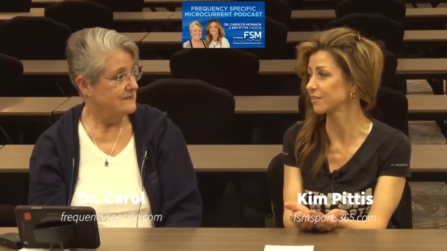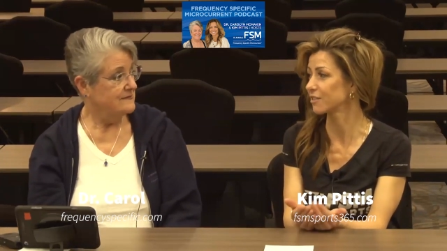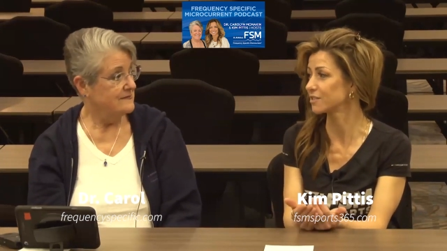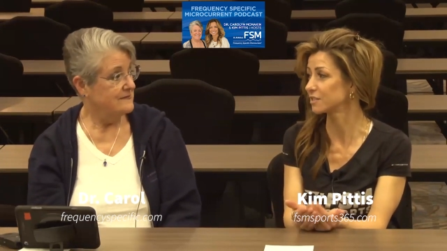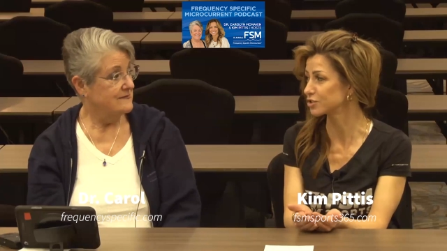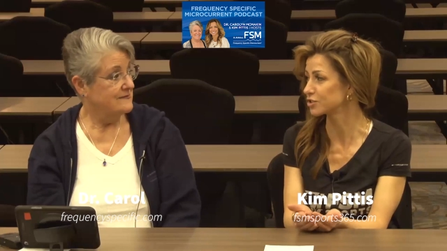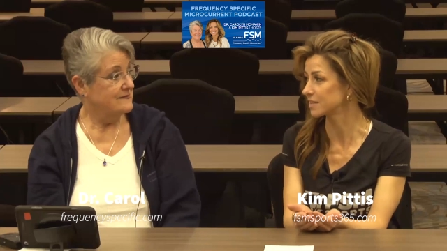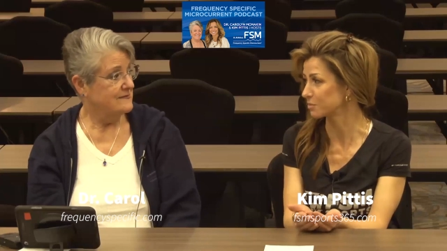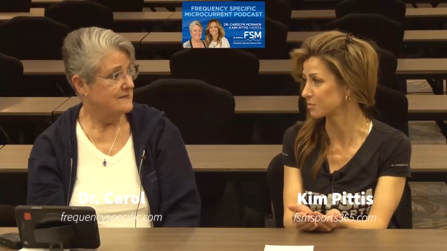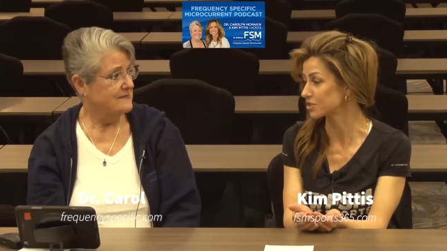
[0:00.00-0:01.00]
Speaker 1: are delicious
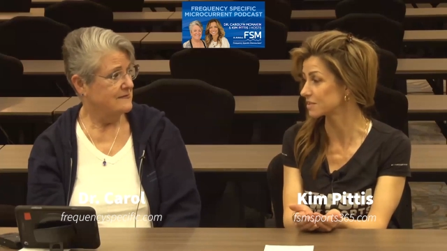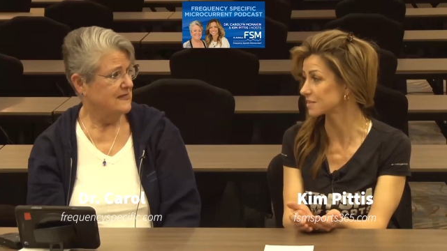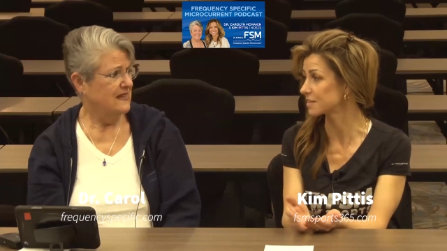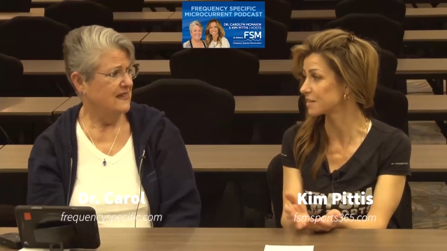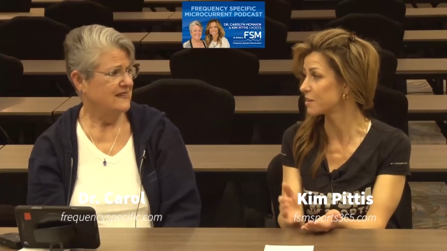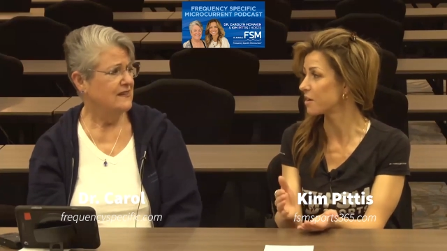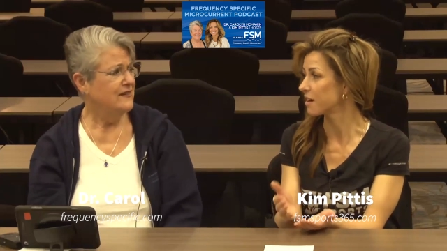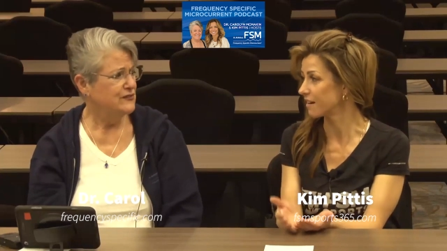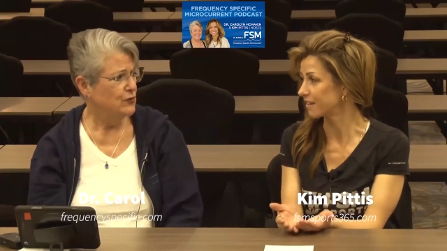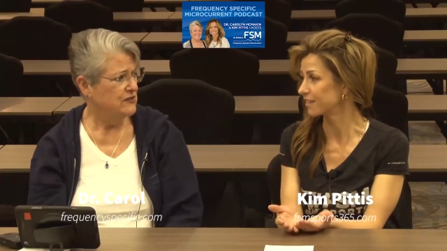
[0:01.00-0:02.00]
sandwiches. I
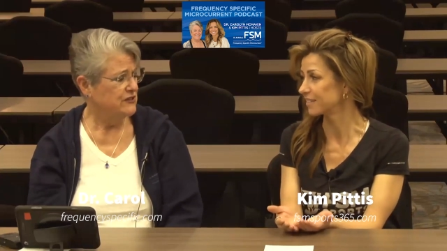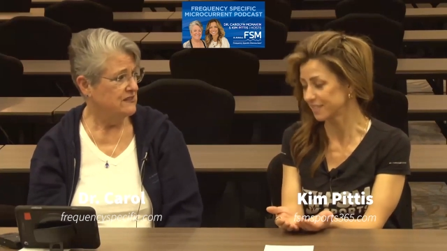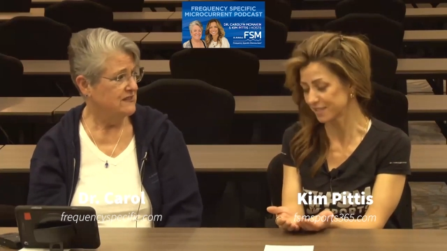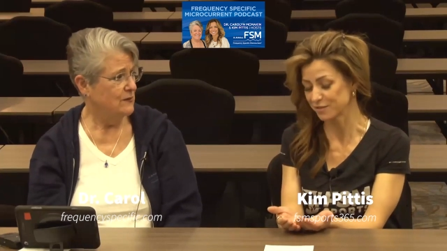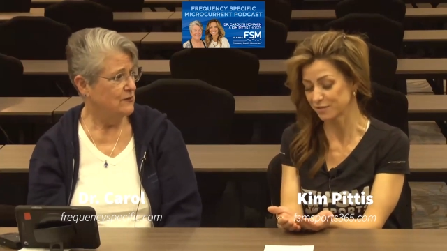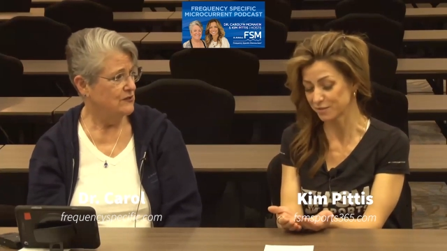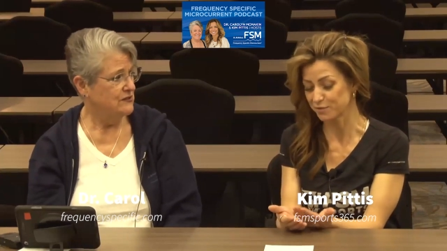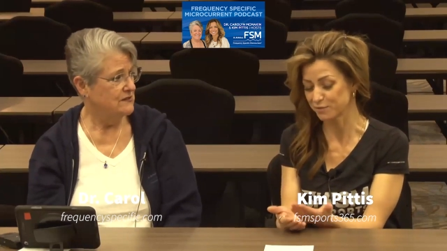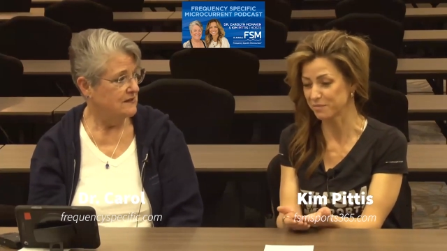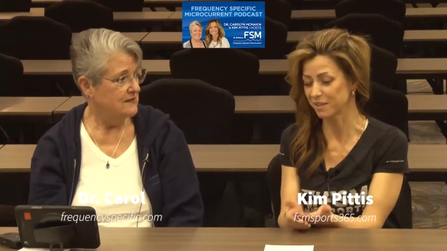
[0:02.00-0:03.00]
loved grilled cheese
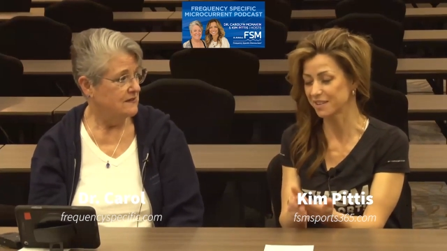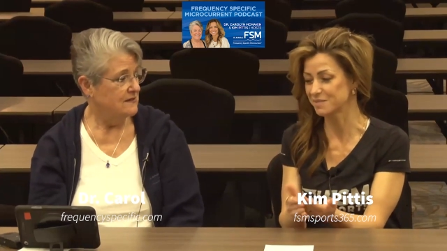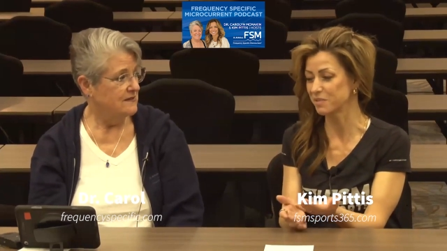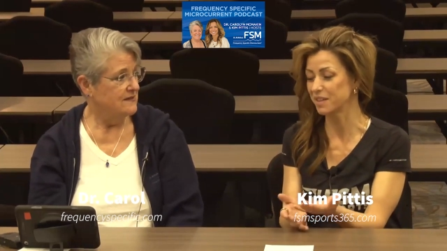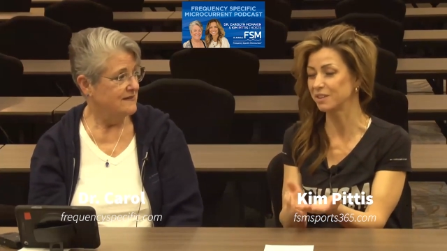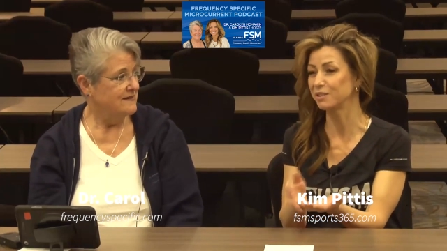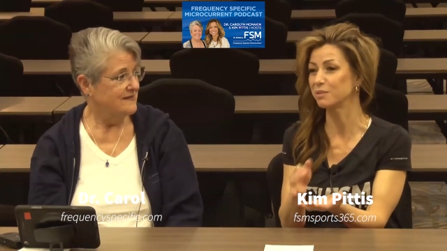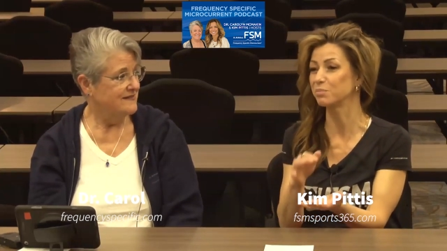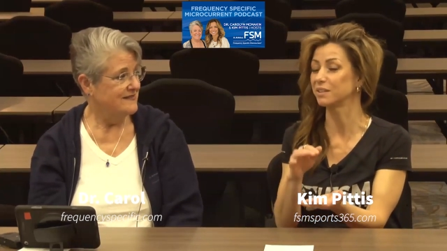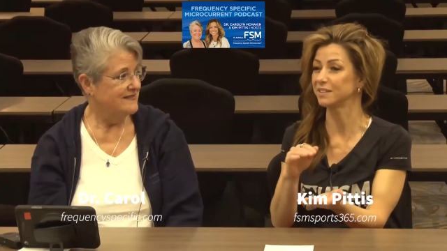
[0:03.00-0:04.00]
sandwiches. Because, but then you
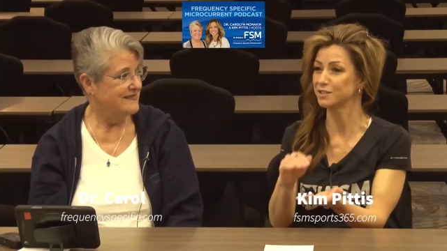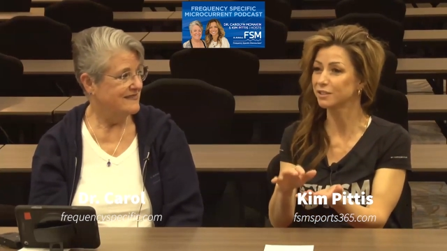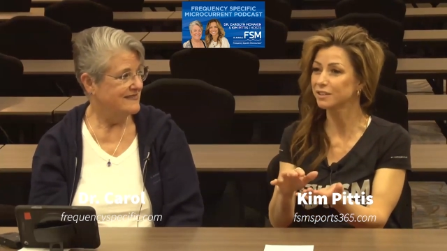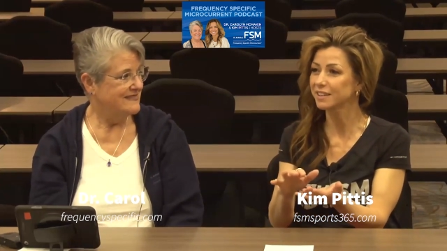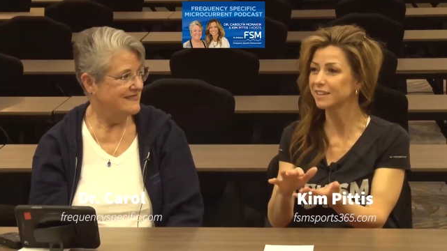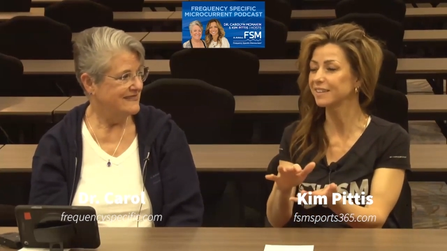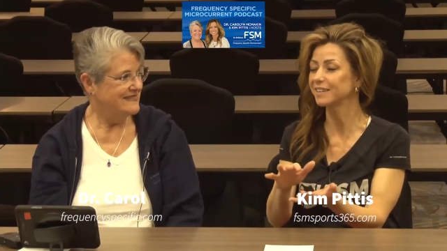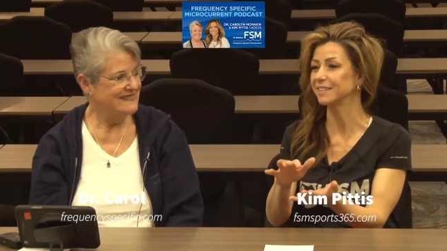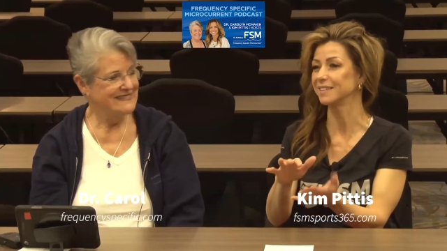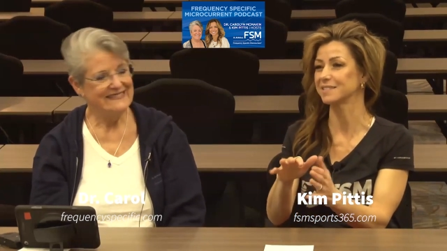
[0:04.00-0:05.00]
can put the turkey
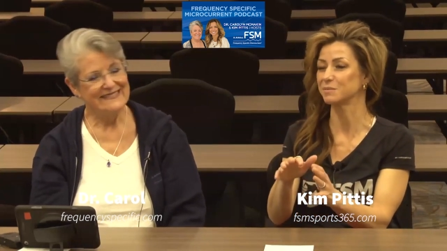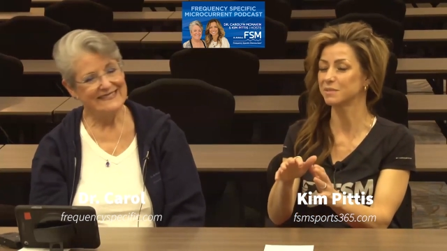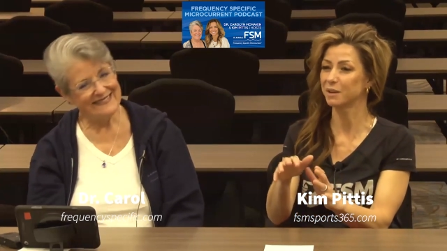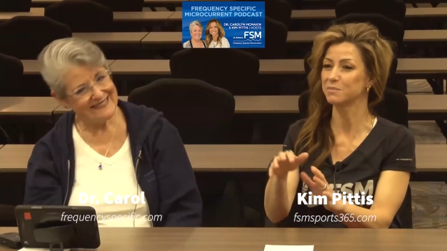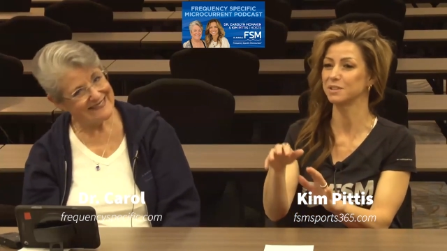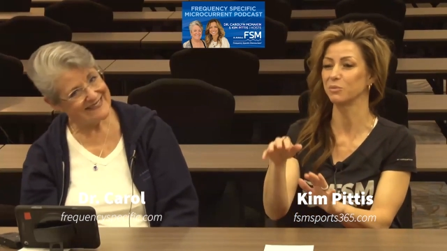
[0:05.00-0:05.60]
in, and then sometimes you